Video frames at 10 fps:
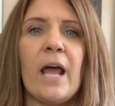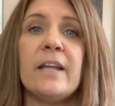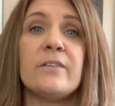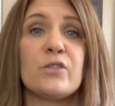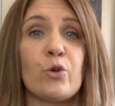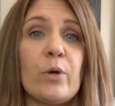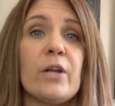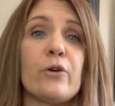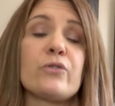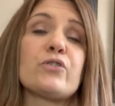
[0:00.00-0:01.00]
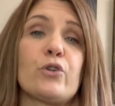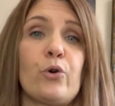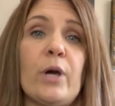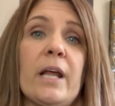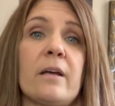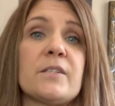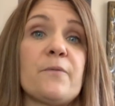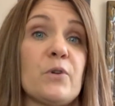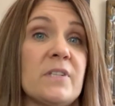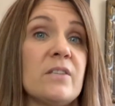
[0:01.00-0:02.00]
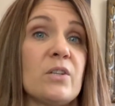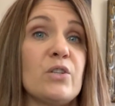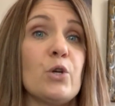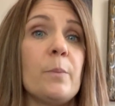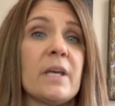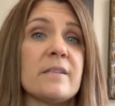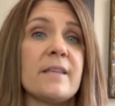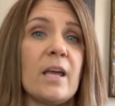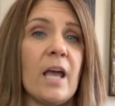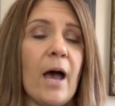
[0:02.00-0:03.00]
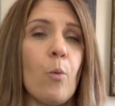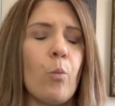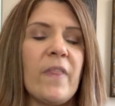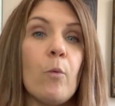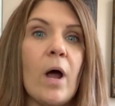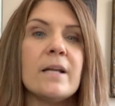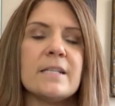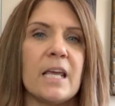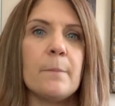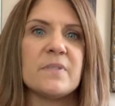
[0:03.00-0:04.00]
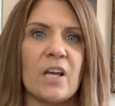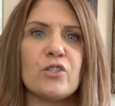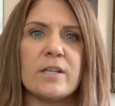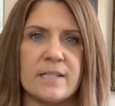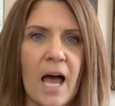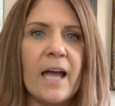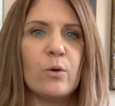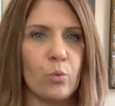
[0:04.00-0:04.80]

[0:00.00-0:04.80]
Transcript: any screeners to critics for season 2 because they wanted to keep such a tight